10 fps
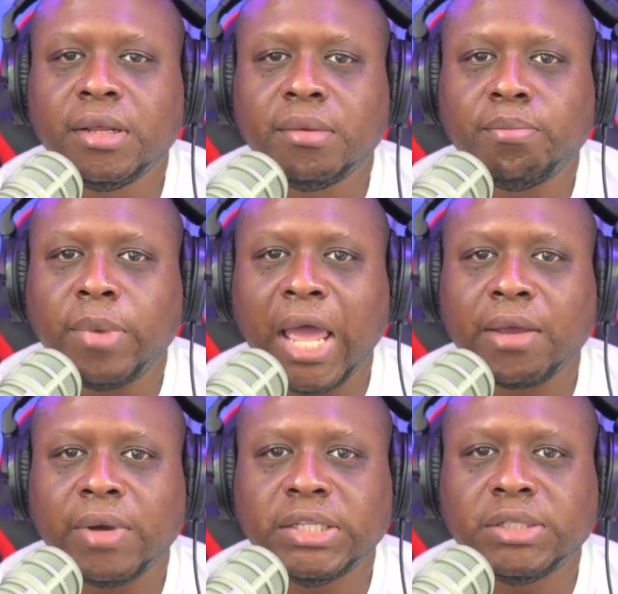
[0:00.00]
Black
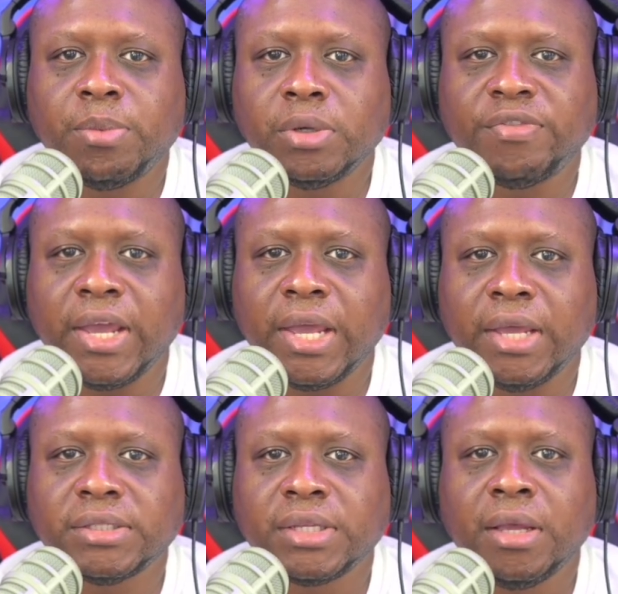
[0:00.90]
and white sports
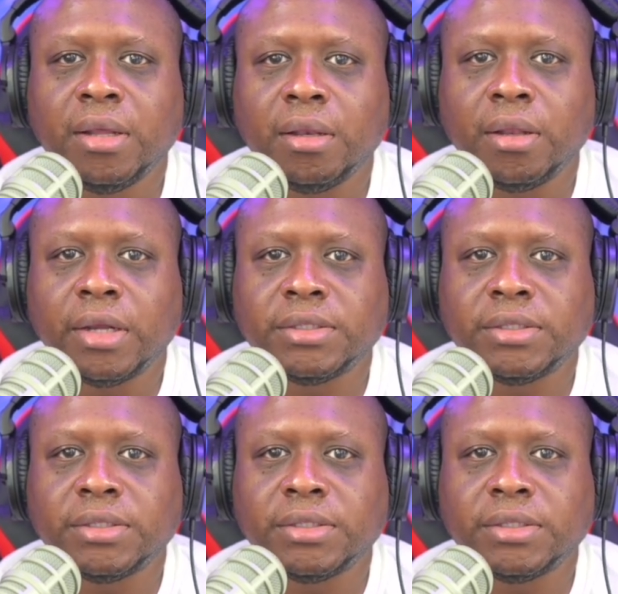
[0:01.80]
fans, let